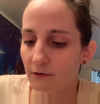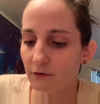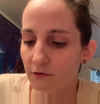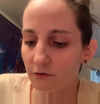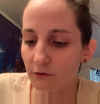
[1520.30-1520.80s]

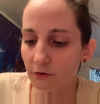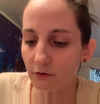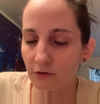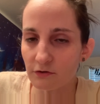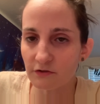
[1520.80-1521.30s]
So you
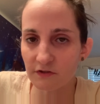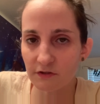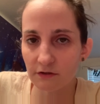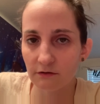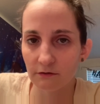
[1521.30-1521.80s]
can
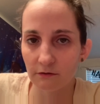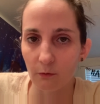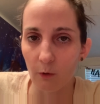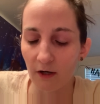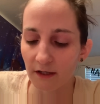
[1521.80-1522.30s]
just
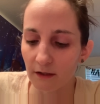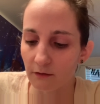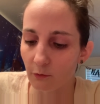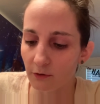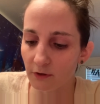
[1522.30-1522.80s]
walk in,
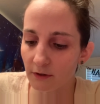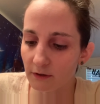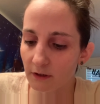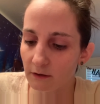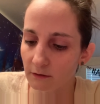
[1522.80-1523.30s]
order, and
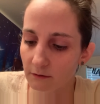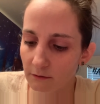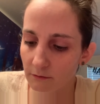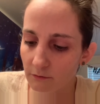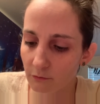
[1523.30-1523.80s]
then
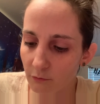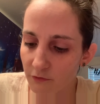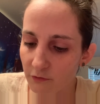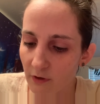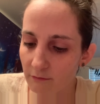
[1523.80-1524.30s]

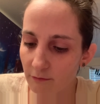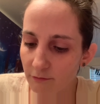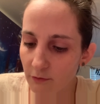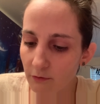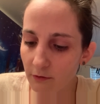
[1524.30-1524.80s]
once you have your
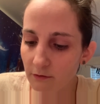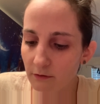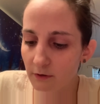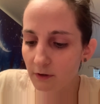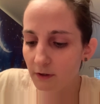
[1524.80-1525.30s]
food,
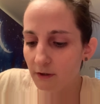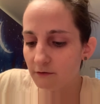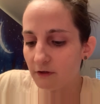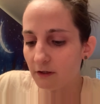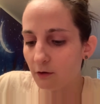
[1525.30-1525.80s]

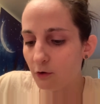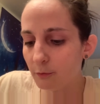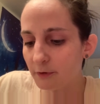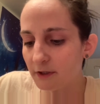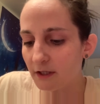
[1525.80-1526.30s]
take it
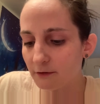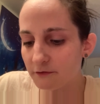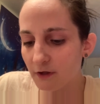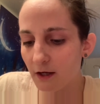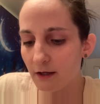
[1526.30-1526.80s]
home or eat
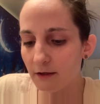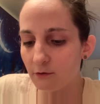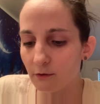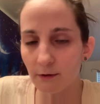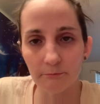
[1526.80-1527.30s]
outside
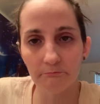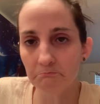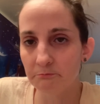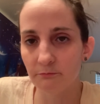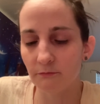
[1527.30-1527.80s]
or
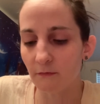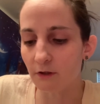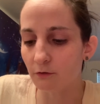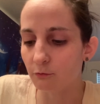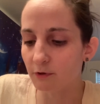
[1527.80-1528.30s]
you
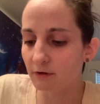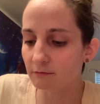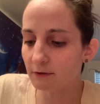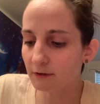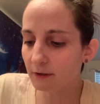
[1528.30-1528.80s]
know,
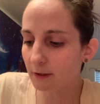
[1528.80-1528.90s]
whatever.